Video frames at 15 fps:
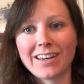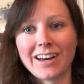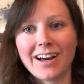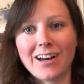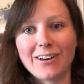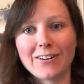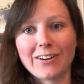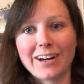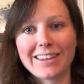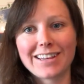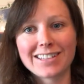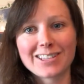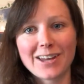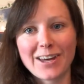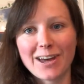All right,
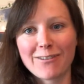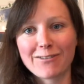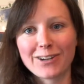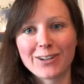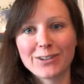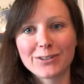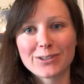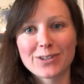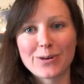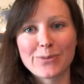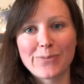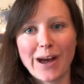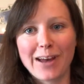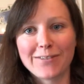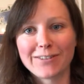that's all I have for you, so
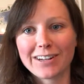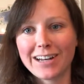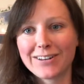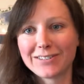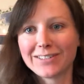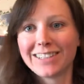bye for now.